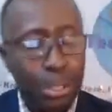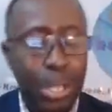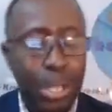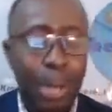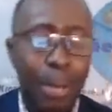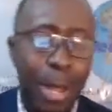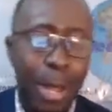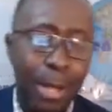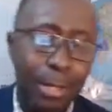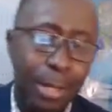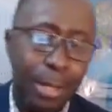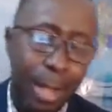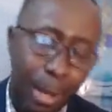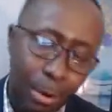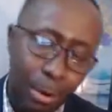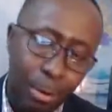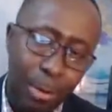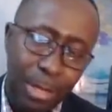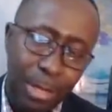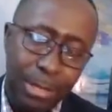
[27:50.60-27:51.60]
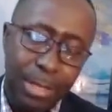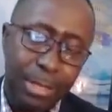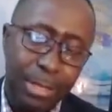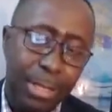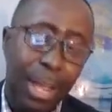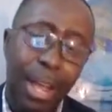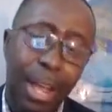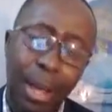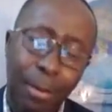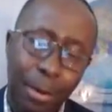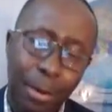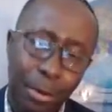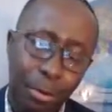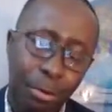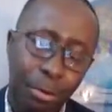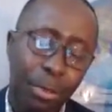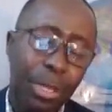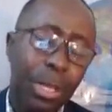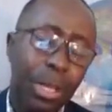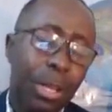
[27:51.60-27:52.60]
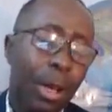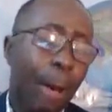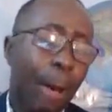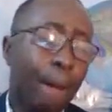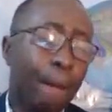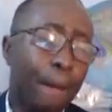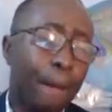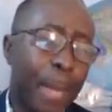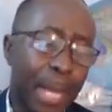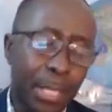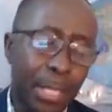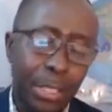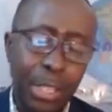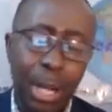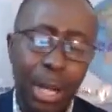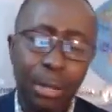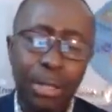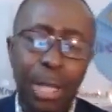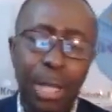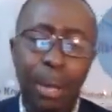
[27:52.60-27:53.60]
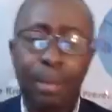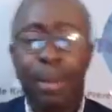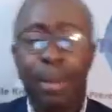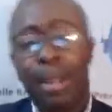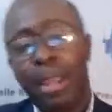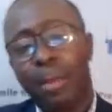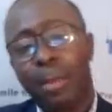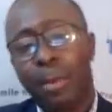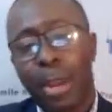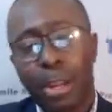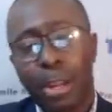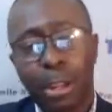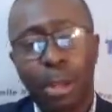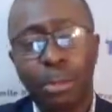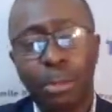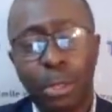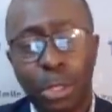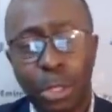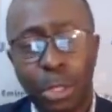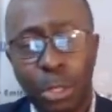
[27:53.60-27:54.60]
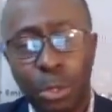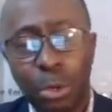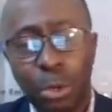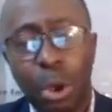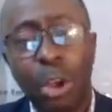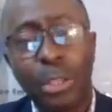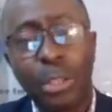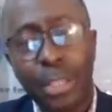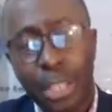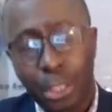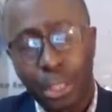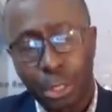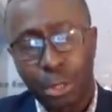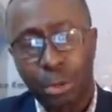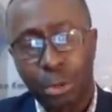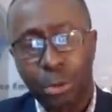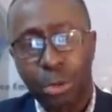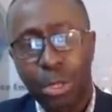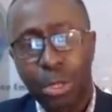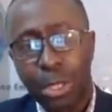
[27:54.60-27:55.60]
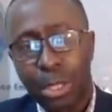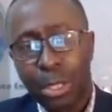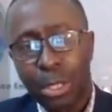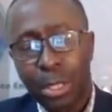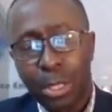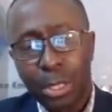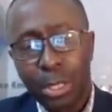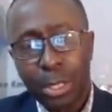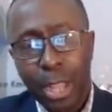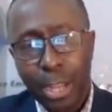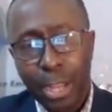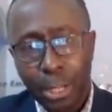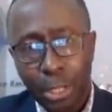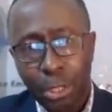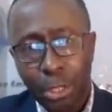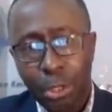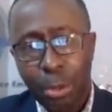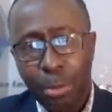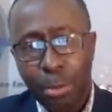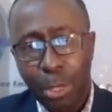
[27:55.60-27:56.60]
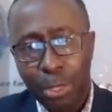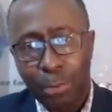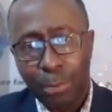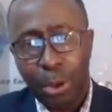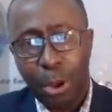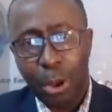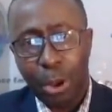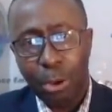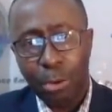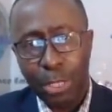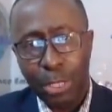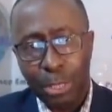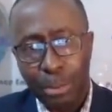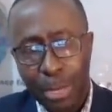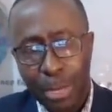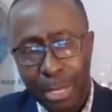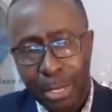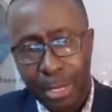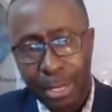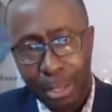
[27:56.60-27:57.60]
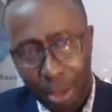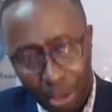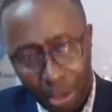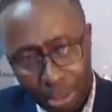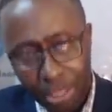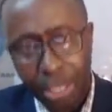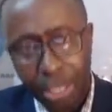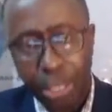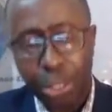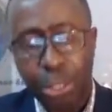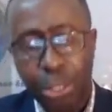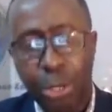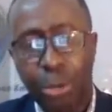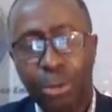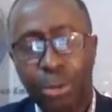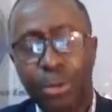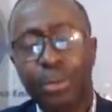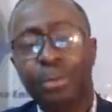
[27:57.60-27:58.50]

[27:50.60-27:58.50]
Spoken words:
Shaban, hello, my sister, how are you? A big shout out and welcome to you on the show. Thank you so much for always being on the show.